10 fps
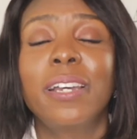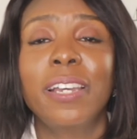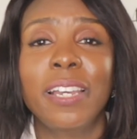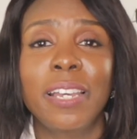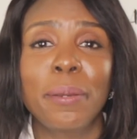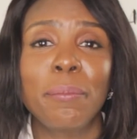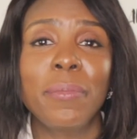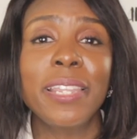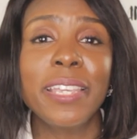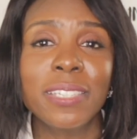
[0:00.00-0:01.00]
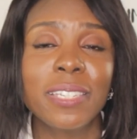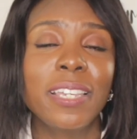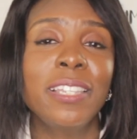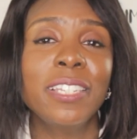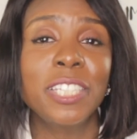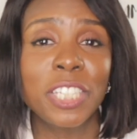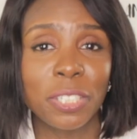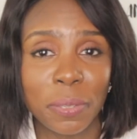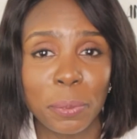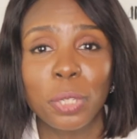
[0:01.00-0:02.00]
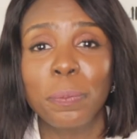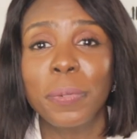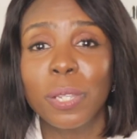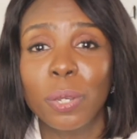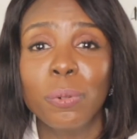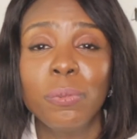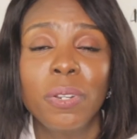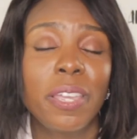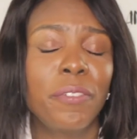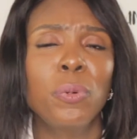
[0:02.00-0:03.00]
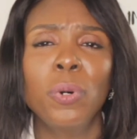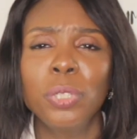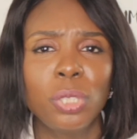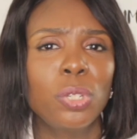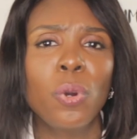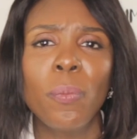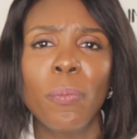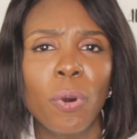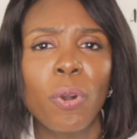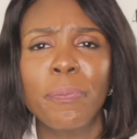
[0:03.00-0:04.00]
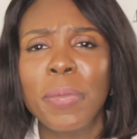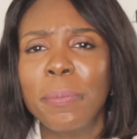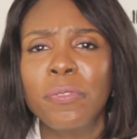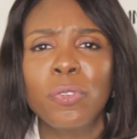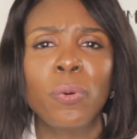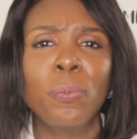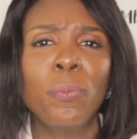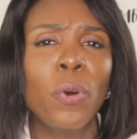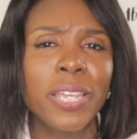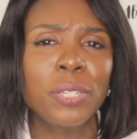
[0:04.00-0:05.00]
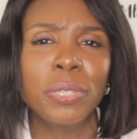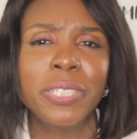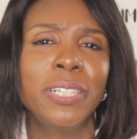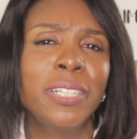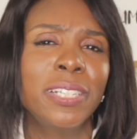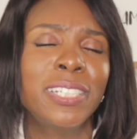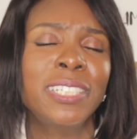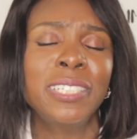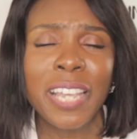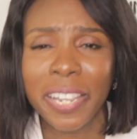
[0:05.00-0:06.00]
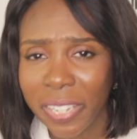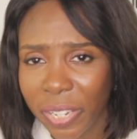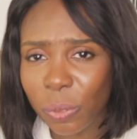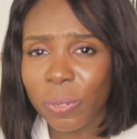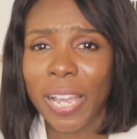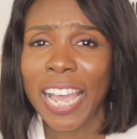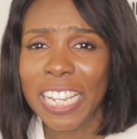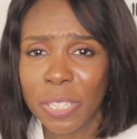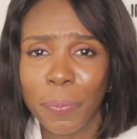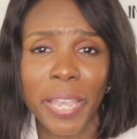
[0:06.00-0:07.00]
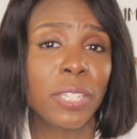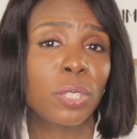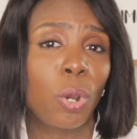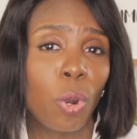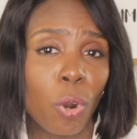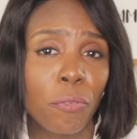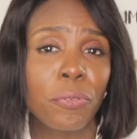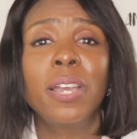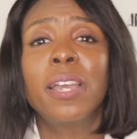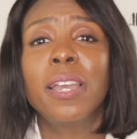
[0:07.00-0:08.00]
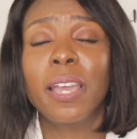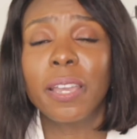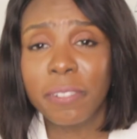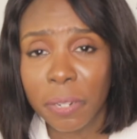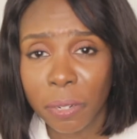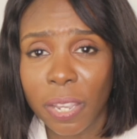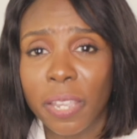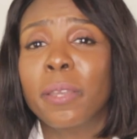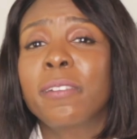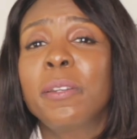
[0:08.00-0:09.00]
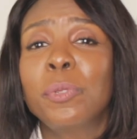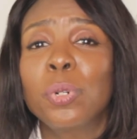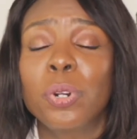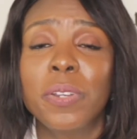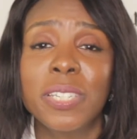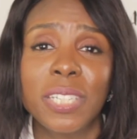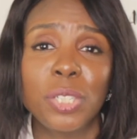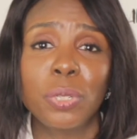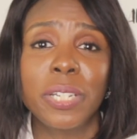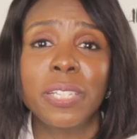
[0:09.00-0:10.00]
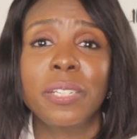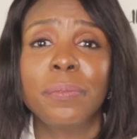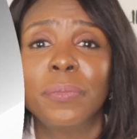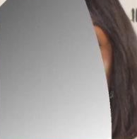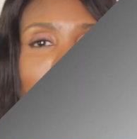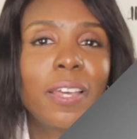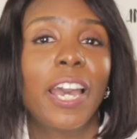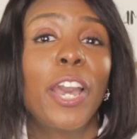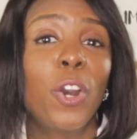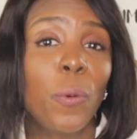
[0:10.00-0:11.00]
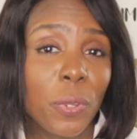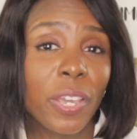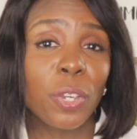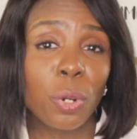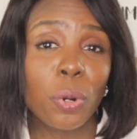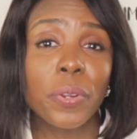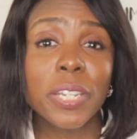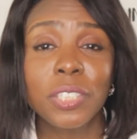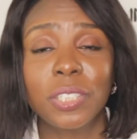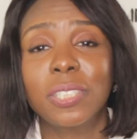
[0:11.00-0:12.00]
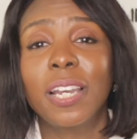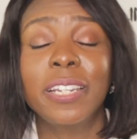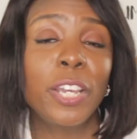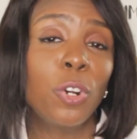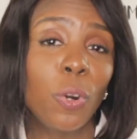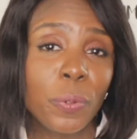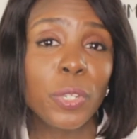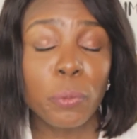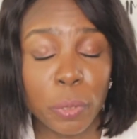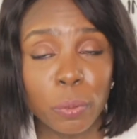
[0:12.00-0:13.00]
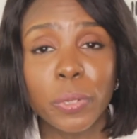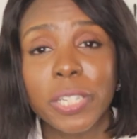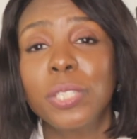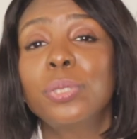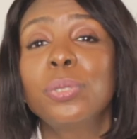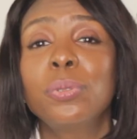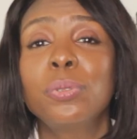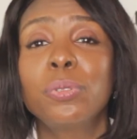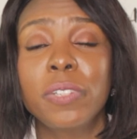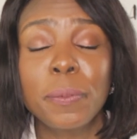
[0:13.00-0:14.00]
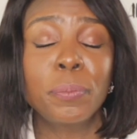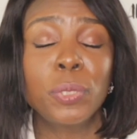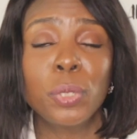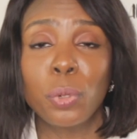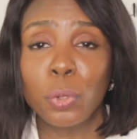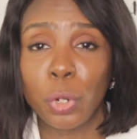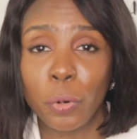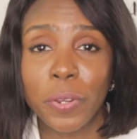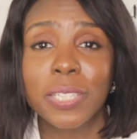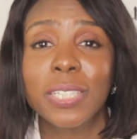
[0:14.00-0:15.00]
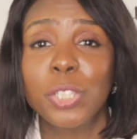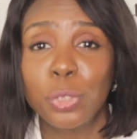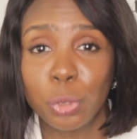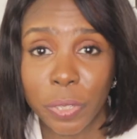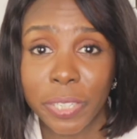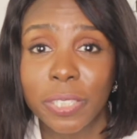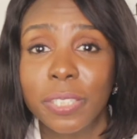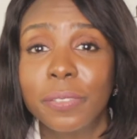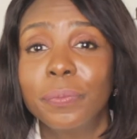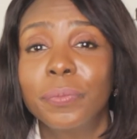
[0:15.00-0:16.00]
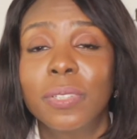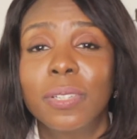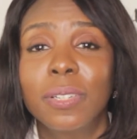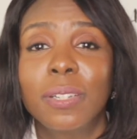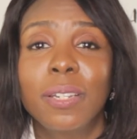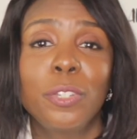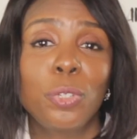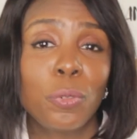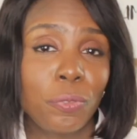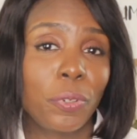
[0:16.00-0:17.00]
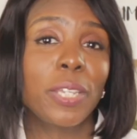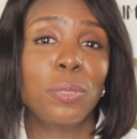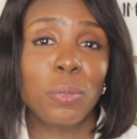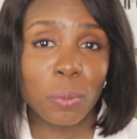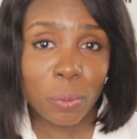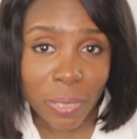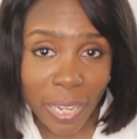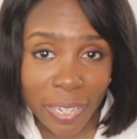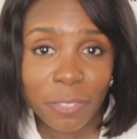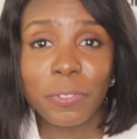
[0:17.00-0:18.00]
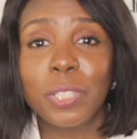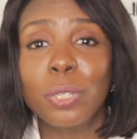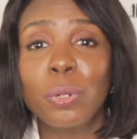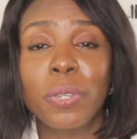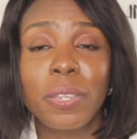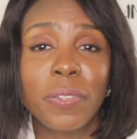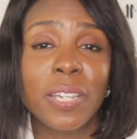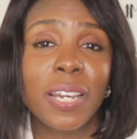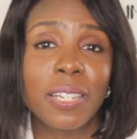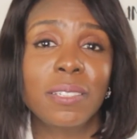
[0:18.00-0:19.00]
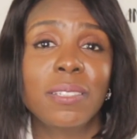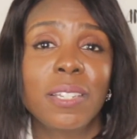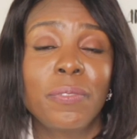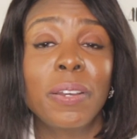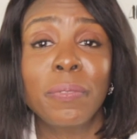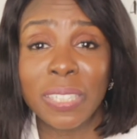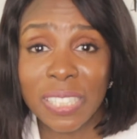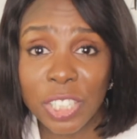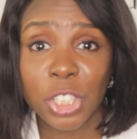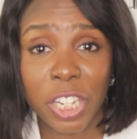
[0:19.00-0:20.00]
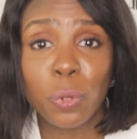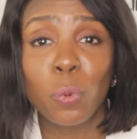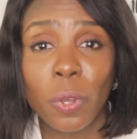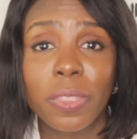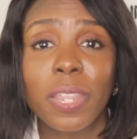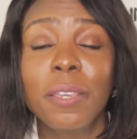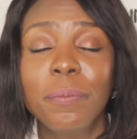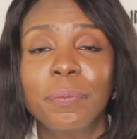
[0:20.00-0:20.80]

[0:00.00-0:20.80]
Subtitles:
links in the description below if you want to know more, maybe if you're more interested in the technical aspects of cryptocurrency trading. I hope you're encouraged and I hope you will look into cryptocurrency trading. Don't forget to like the video if I've at least shared one thing,